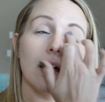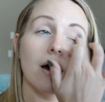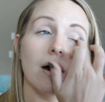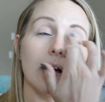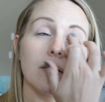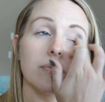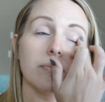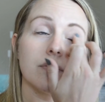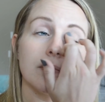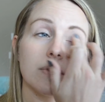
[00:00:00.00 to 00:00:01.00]

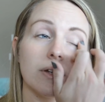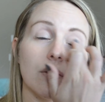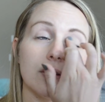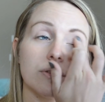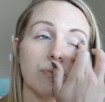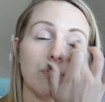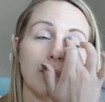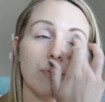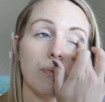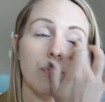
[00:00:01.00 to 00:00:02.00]
it's
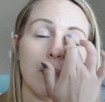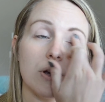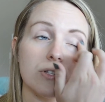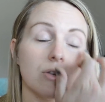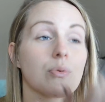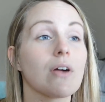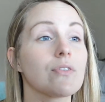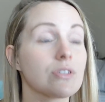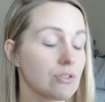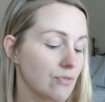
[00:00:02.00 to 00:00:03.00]
personal
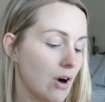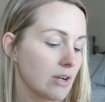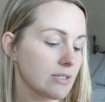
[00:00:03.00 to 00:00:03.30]
preference as far as